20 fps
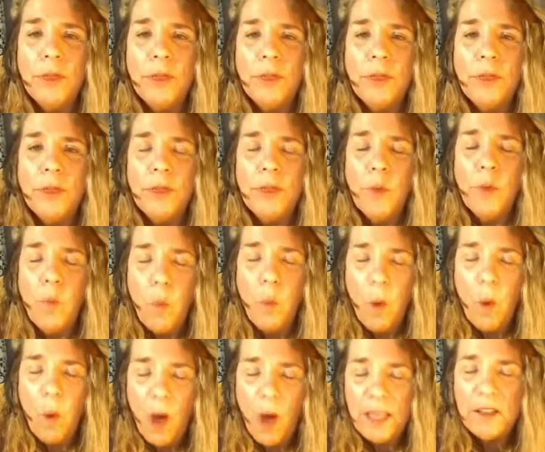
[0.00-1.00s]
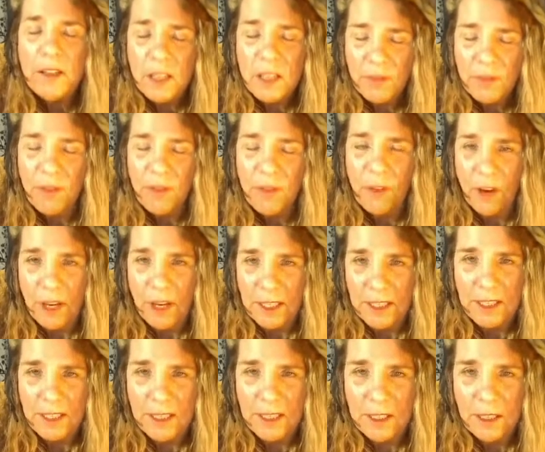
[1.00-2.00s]
The one
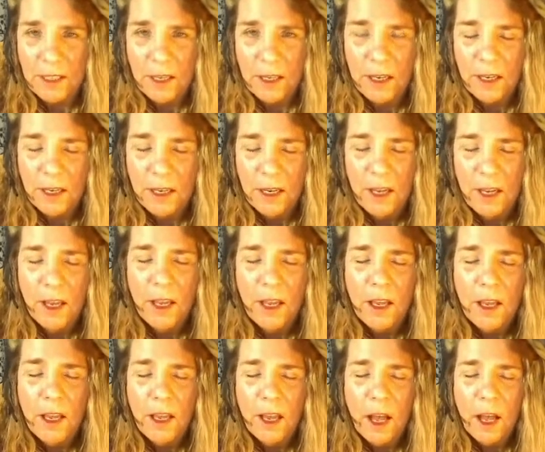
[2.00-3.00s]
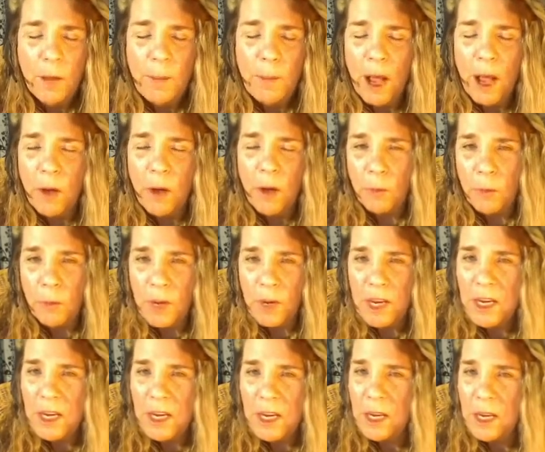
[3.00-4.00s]
difference about
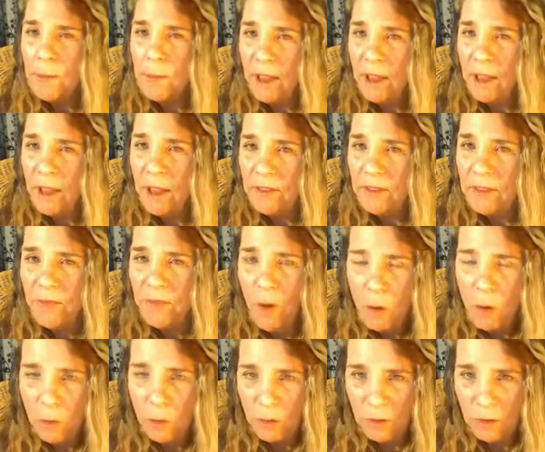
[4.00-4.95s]
reading by phone